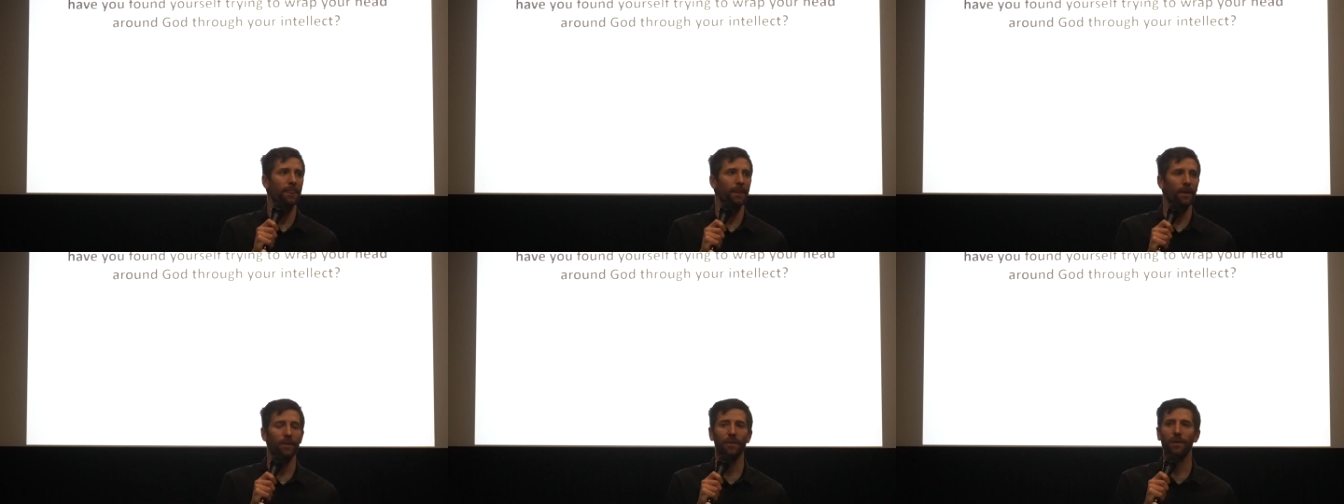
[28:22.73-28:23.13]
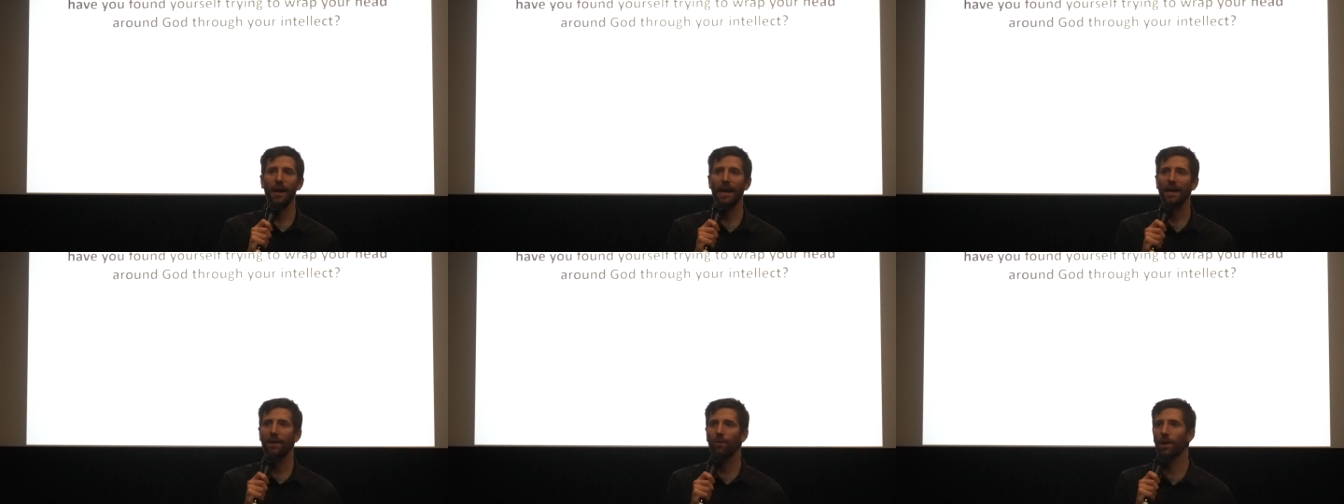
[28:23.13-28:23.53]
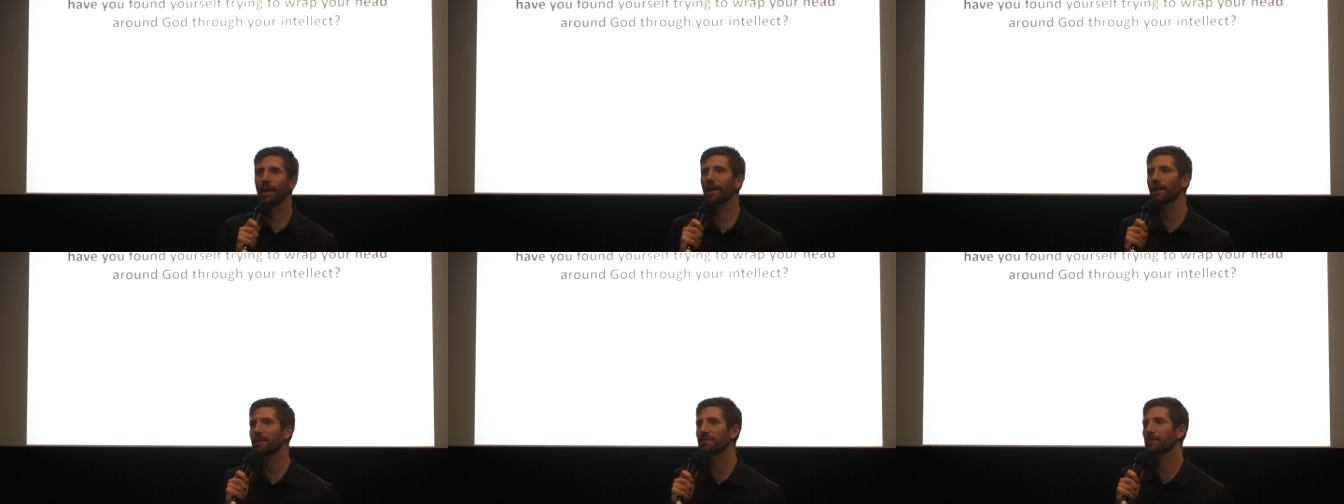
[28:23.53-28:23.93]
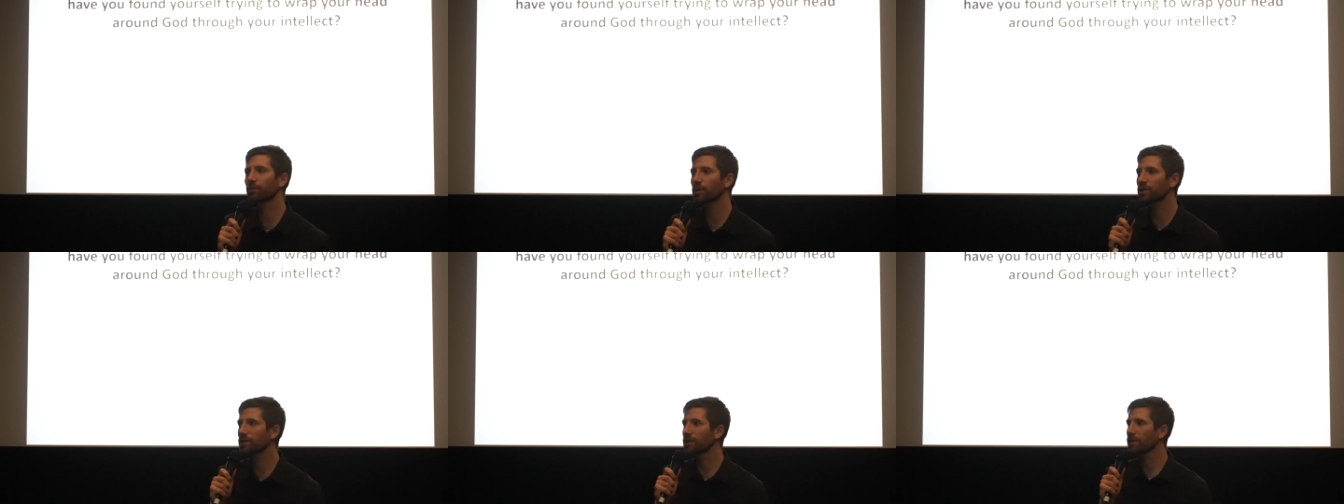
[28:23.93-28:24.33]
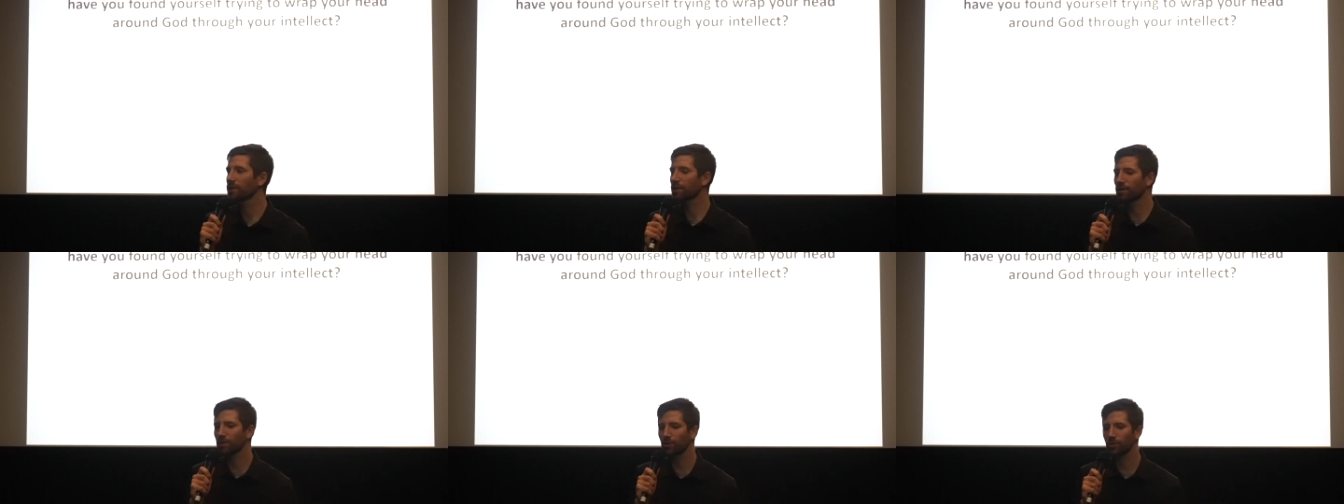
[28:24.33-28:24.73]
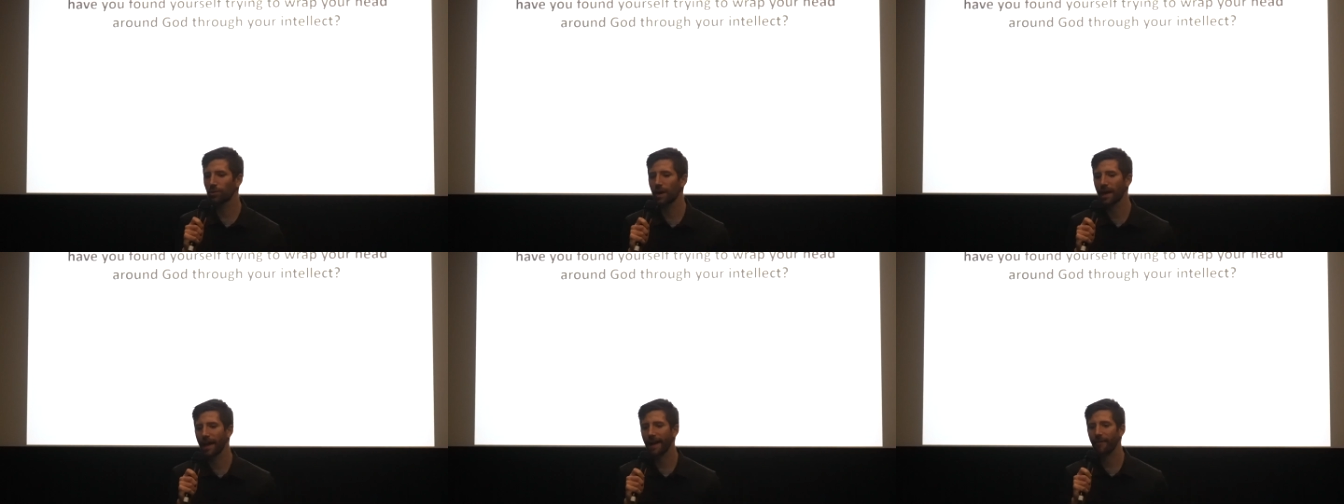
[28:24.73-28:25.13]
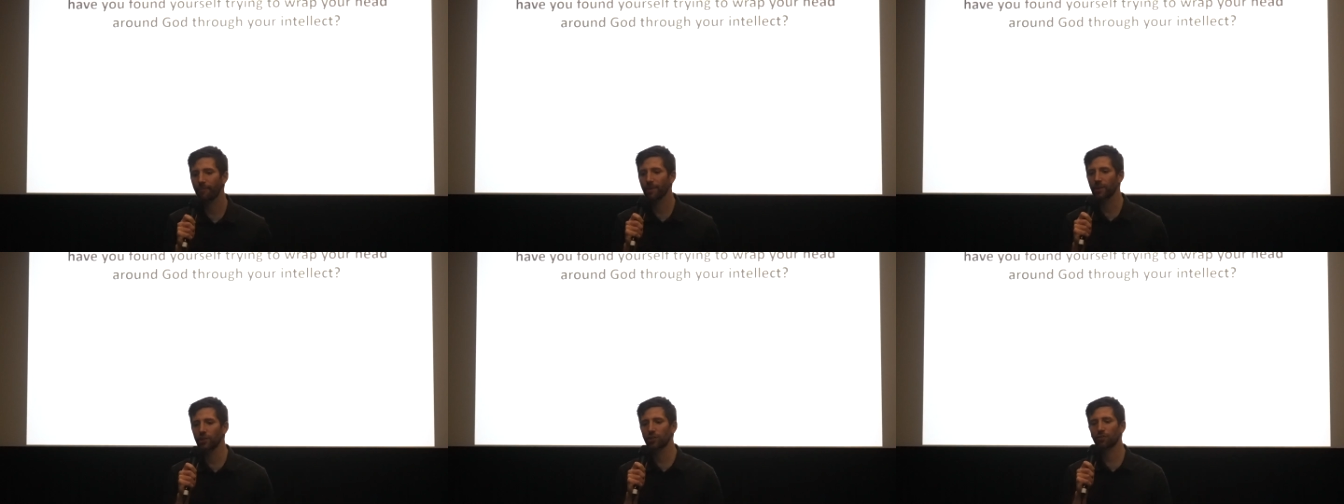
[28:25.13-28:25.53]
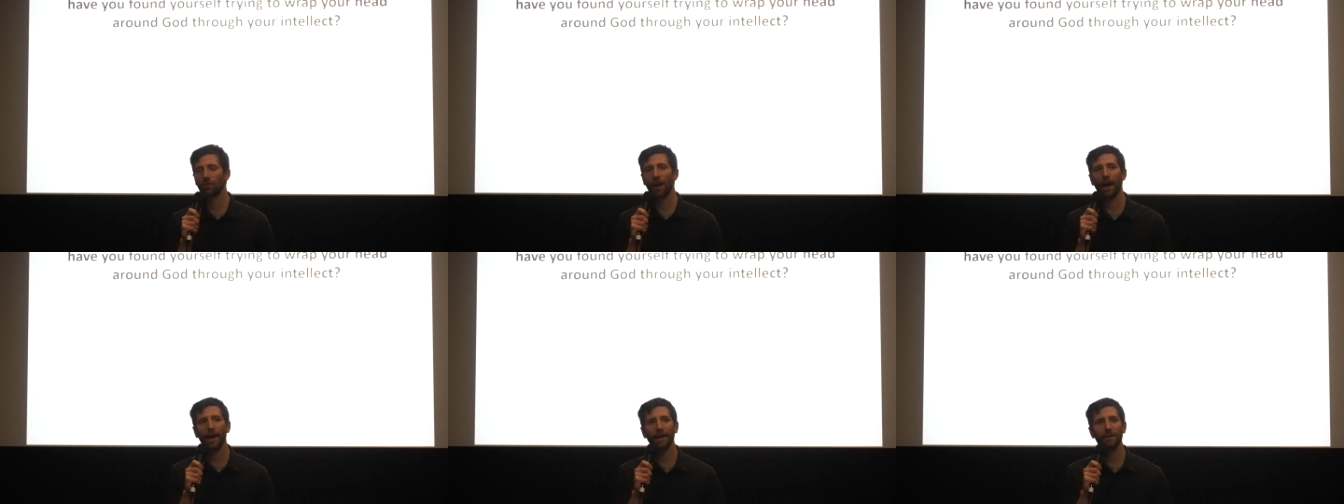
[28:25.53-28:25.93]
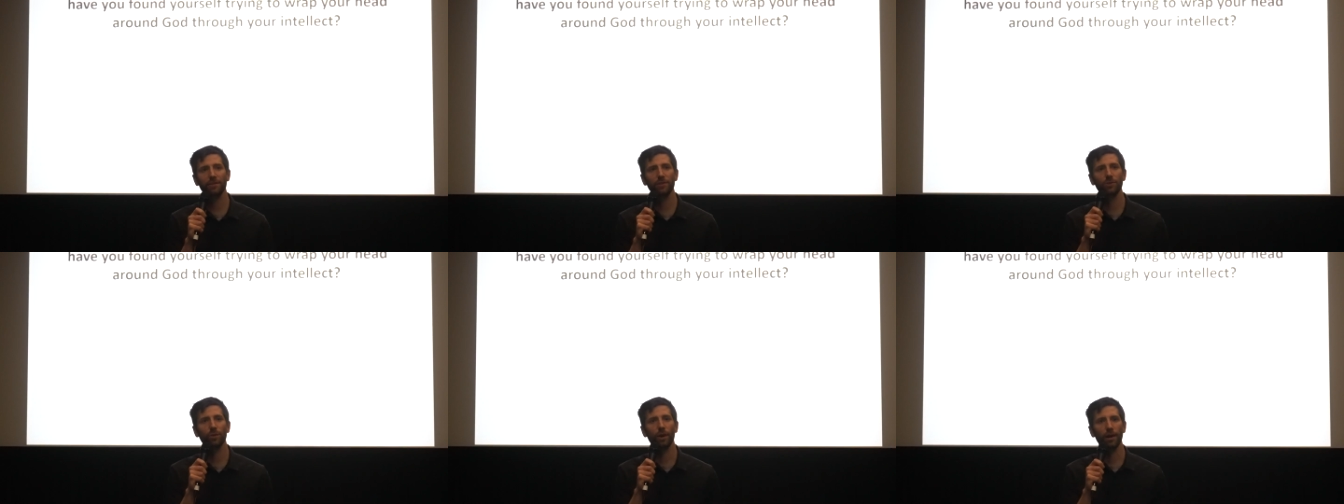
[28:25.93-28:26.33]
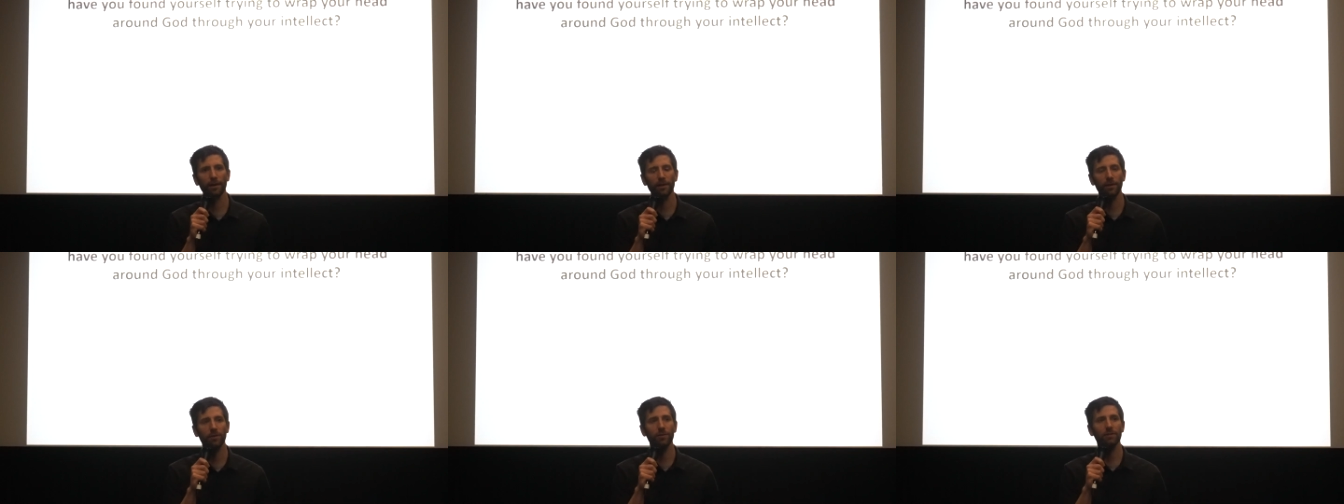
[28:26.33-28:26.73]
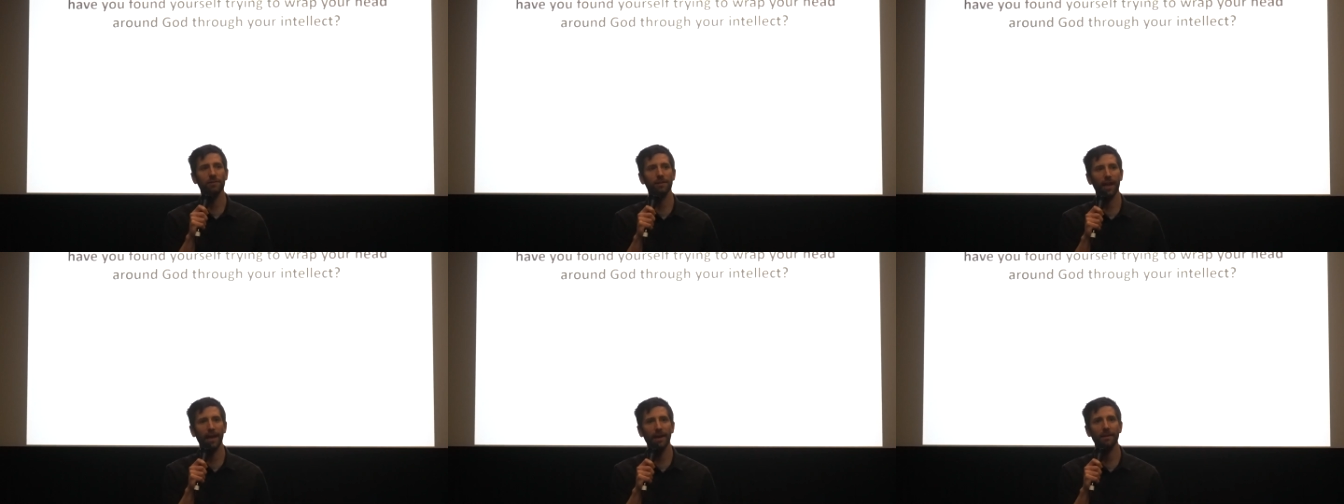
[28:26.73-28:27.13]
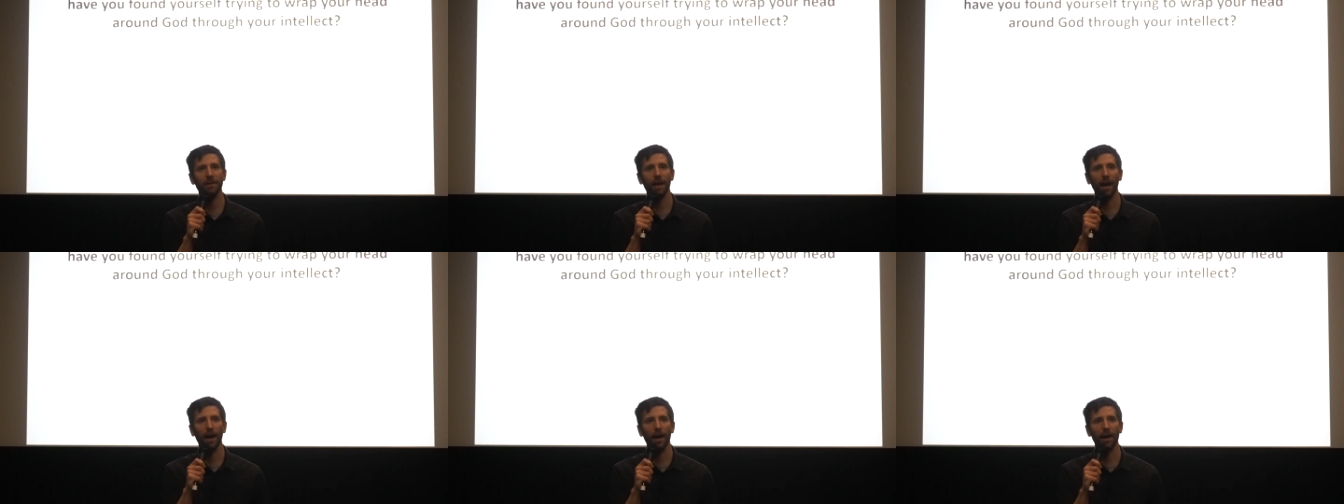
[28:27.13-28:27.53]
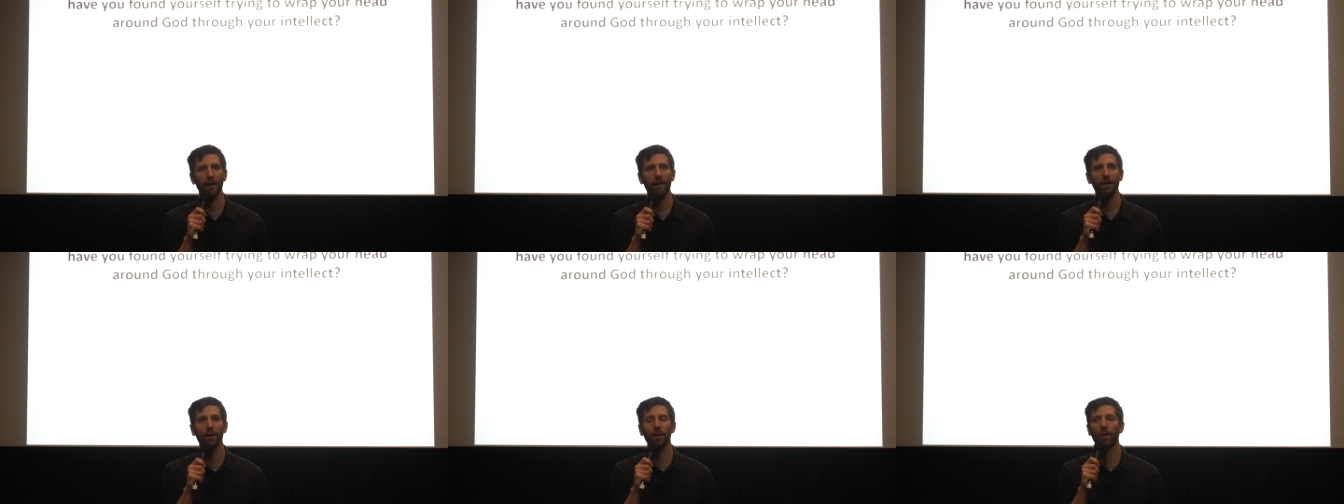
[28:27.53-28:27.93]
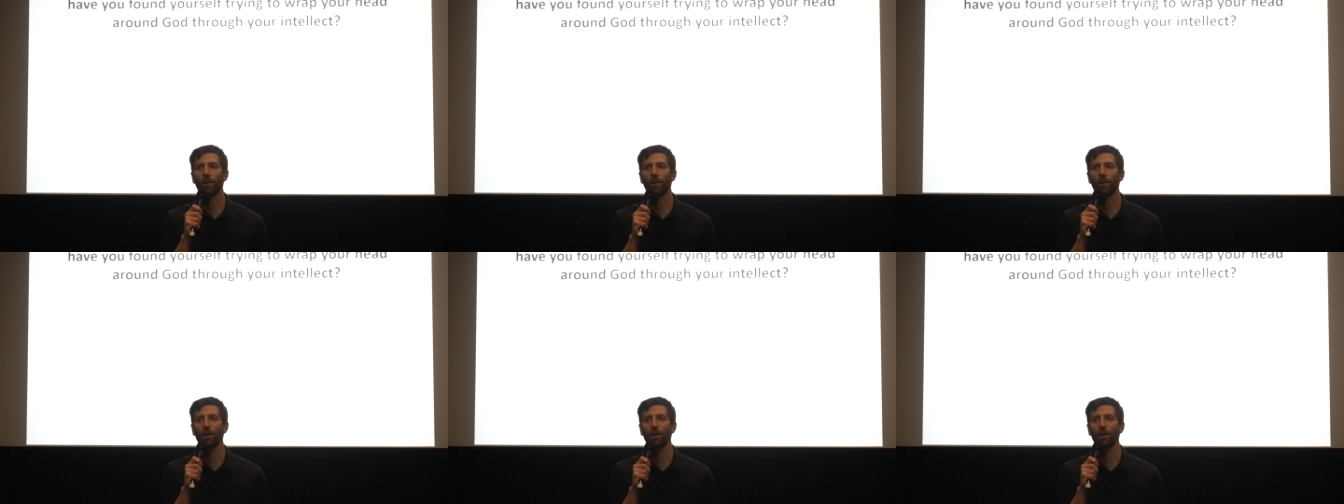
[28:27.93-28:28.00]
Are there any ways in which you have been trying to understand God